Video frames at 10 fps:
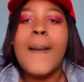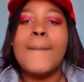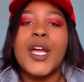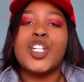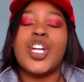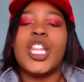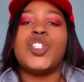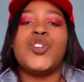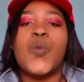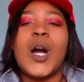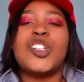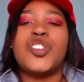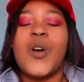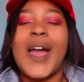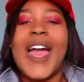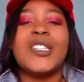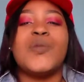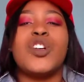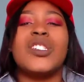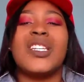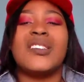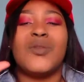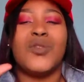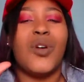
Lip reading: make sure that you wash your hands, because there's